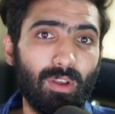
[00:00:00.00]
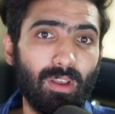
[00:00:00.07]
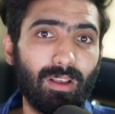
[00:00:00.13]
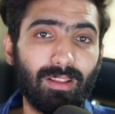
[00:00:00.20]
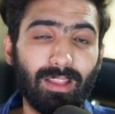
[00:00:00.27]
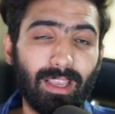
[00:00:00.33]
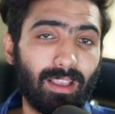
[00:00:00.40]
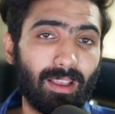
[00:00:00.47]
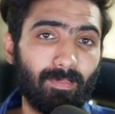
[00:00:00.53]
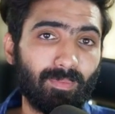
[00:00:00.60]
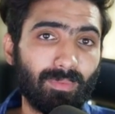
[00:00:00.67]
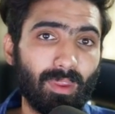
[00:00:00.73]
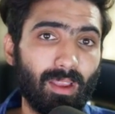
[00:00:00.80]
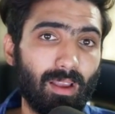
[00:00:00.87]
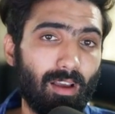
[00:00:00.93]
like
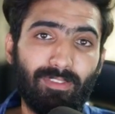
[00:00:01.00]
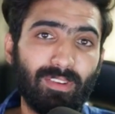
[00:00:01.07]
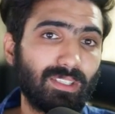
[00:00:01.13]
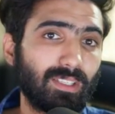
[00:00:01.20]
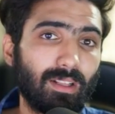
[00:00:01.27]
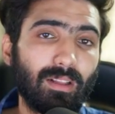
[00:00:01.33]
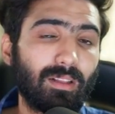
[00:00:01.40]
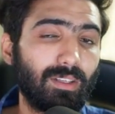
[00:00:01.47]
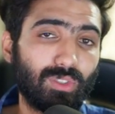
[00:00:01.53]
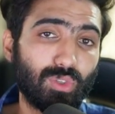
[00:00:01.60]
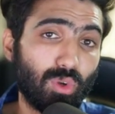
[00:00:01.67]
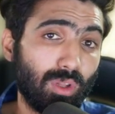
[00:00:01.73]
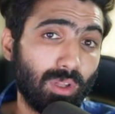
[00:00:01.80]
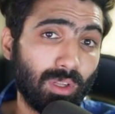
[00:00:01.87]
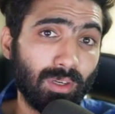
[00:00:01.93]
a physical
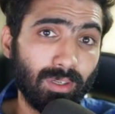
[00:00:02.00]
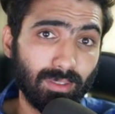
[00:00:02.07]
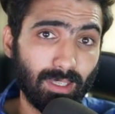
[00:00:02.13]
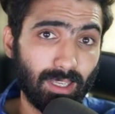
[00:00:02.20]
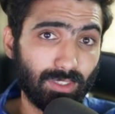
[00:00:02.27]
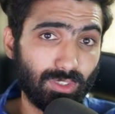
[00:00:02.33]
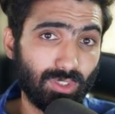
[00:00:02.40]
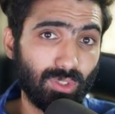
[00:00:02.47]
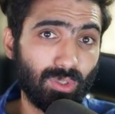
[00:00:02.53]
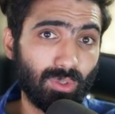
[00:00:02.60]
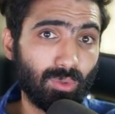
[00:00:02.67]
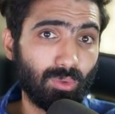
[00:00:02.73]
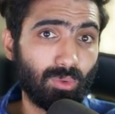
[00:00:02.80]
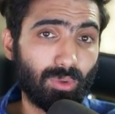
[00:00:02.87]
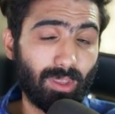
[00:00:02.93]
controller that
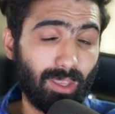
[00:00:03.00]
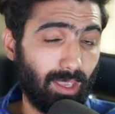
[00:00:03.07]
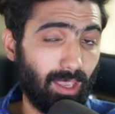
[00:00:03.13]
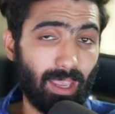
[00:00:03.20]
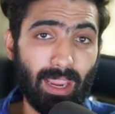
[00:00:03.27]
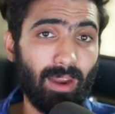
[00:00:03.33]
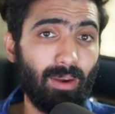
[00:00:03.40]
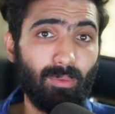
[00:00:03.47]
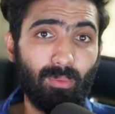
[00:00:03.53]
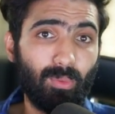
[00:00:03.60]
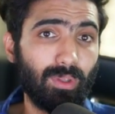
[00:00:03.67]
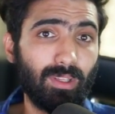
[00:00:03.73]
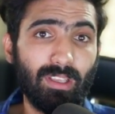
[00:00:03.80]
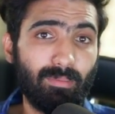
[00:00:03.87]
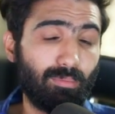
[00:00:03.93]
you can't
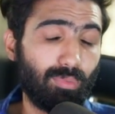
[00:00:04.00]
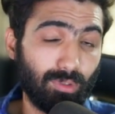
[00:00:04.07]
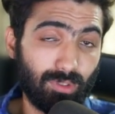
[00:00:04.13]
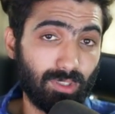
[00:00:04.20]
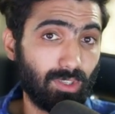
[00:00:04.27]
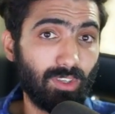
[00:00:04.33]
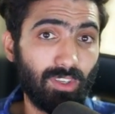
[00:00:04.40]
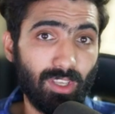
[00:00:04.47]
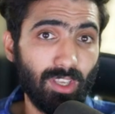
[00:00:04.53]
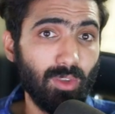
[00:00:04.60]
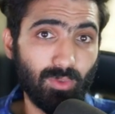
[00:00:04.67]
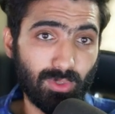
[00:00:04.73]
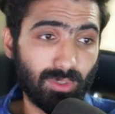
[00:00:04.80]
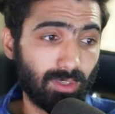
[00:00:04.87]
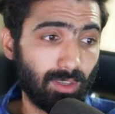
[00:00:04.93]
really put to good
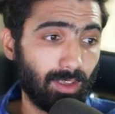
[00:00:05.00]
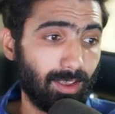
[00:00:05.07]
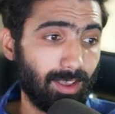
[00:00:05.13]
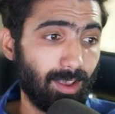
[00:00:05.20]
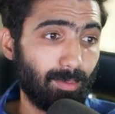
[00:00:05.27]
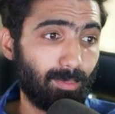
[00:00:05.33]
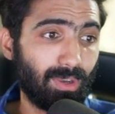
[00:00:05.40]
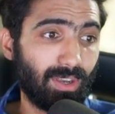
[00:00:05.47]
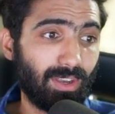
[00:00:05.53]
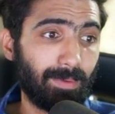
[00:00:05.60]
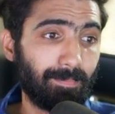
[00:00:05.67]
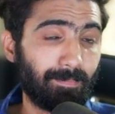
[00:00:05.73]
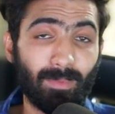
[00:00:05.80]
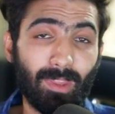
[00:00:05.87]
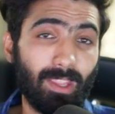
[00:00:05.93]
use.
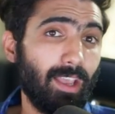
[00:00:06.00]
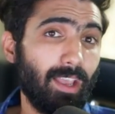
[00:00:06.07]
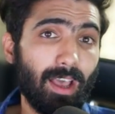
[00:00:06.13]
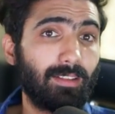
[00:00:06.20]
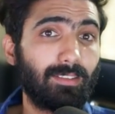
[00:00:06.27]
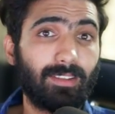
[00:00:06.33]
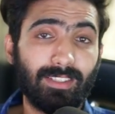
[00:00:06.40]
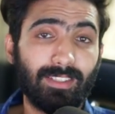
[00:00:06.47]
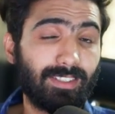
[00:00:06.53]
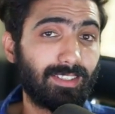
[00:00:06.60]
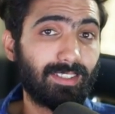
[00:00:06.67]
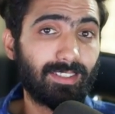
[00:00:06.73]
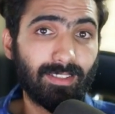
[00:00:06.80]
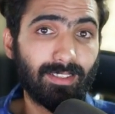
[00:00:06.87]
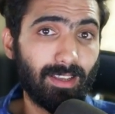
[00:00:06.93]
But yeah, that's
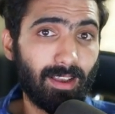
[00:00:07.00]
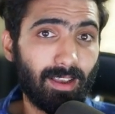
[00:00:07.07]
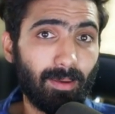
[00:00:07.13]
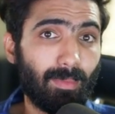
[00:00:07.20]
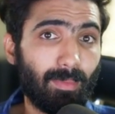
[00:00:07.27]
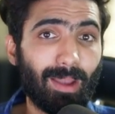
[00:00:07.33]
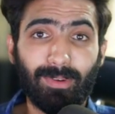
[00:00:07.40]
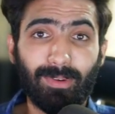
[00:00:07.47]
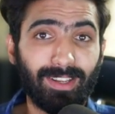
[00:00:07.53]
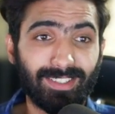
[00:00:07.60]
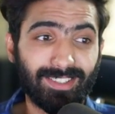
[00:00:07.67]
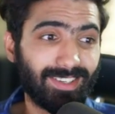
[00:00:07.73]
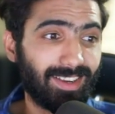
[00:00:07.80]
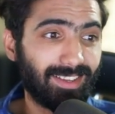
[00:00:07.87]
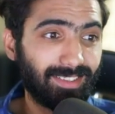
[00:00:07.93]
just my
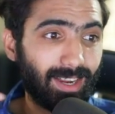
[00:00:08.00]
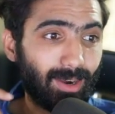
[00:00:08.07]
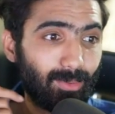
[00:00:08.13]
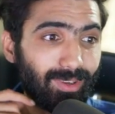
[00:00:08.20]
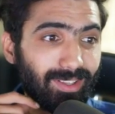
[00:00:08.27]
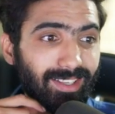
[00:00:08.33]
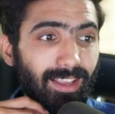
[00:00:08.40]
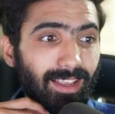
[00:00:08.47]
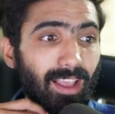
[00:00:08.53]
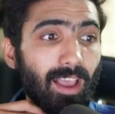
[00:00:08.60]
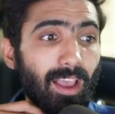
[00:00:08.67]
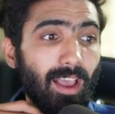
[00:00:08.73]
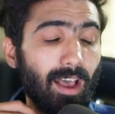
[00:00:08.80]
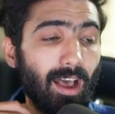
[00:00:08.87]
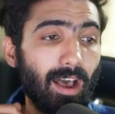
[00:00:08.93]
prediction on that, really.
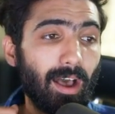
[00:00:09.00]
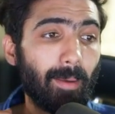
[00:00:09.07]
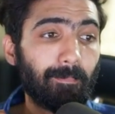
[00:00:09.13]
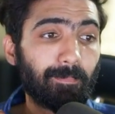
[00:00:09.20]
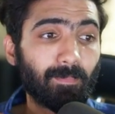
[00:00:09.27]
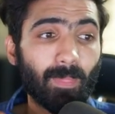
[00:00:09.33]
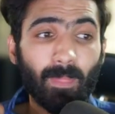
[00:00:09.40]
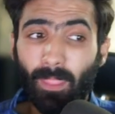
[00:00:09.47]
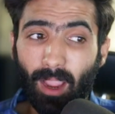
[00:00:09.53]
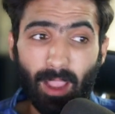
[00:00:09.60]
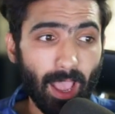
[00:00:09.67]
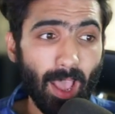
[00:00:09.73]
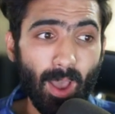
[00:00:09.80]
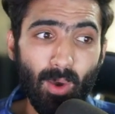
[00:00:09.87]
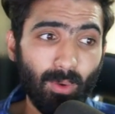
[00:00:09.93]

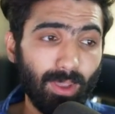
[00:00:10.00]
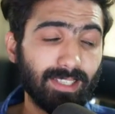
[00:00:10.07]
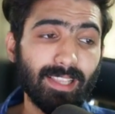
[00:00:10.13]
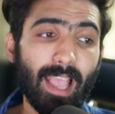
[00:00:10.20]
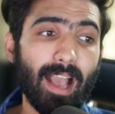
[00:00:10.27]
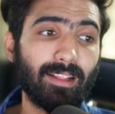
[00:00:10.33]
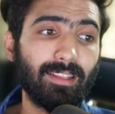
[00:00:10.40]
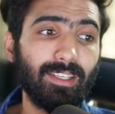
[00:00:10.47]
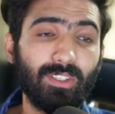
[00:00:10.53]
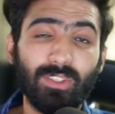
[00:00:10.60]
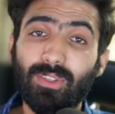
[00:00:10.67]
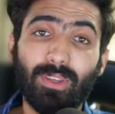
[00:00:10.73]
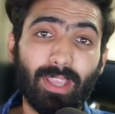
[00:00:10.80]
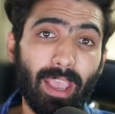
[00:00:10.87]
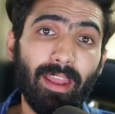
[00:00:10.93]
How exactly do
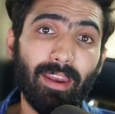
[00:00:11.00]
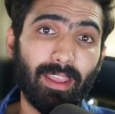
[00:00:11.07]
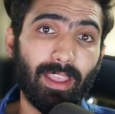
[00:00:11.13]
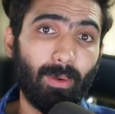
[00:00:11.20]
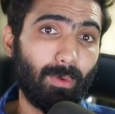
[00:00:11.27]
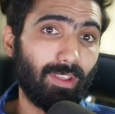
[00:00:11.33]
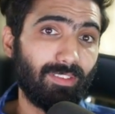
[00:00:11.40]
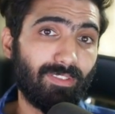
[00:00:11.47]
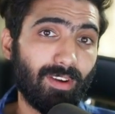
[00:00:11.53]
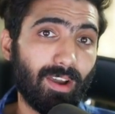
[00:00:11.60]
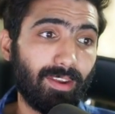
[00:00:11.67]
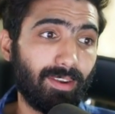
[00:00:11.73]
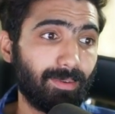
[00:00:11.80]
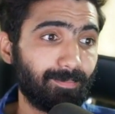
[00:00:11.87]
you get a refund?